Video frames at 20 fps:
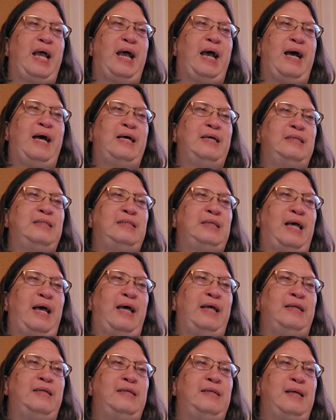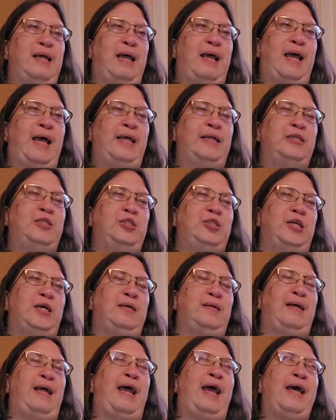as
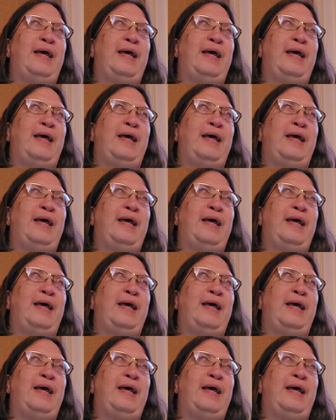Angela